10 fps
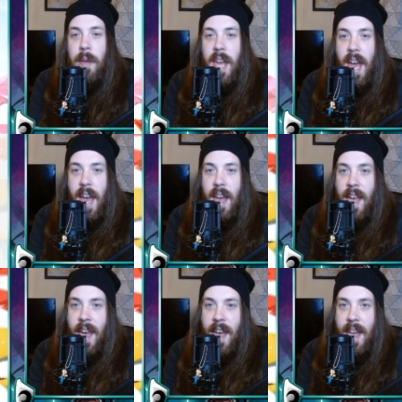get
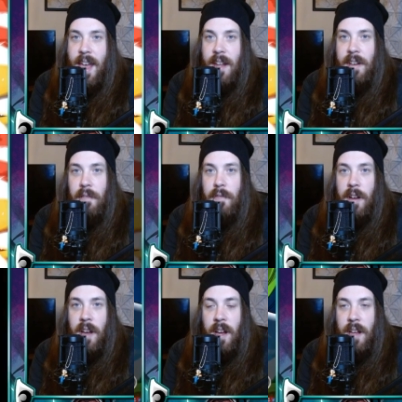a,
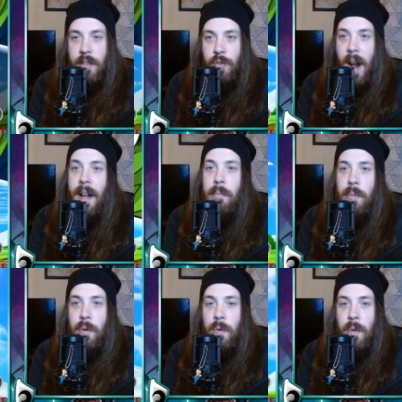another Dragon
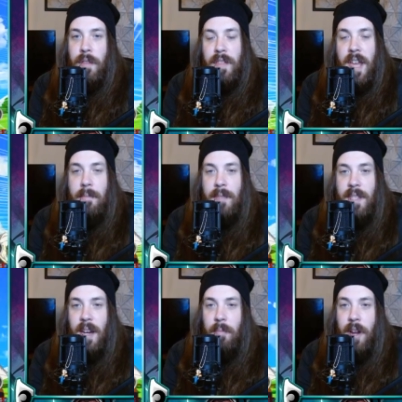Ball themed
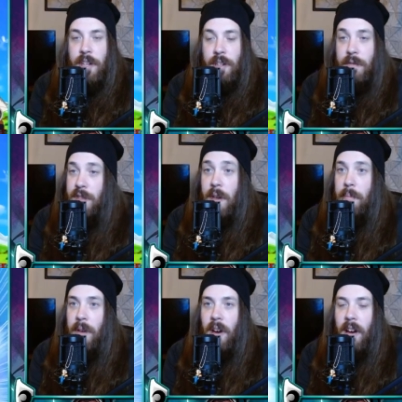celebration of
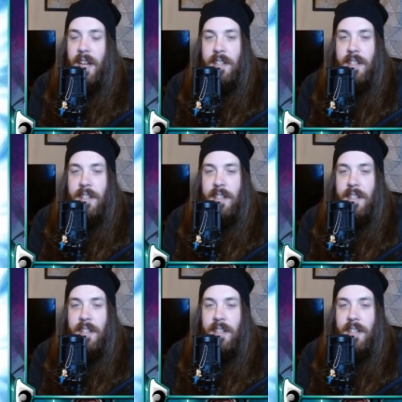some kind,